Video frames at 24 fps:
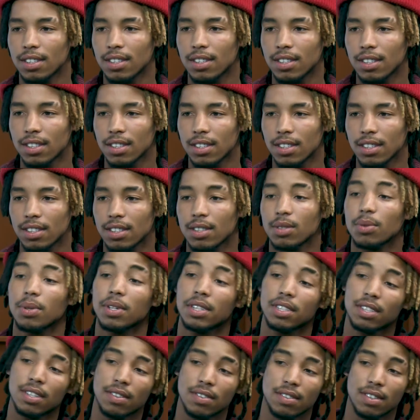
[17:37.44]
In
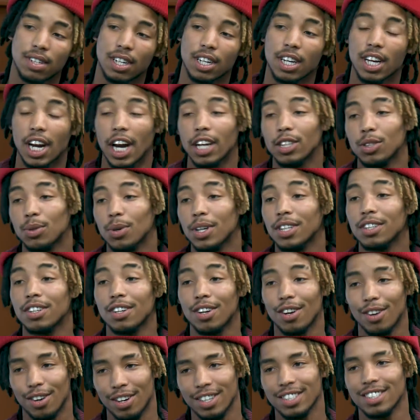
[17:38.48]
2017. And
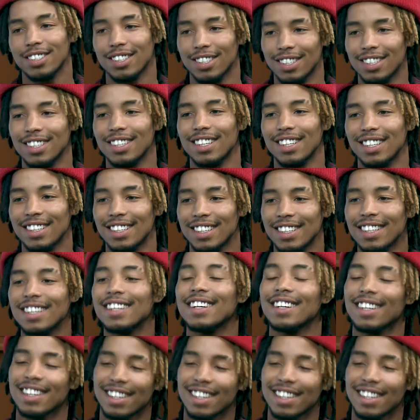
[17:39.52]
graduated in the same year.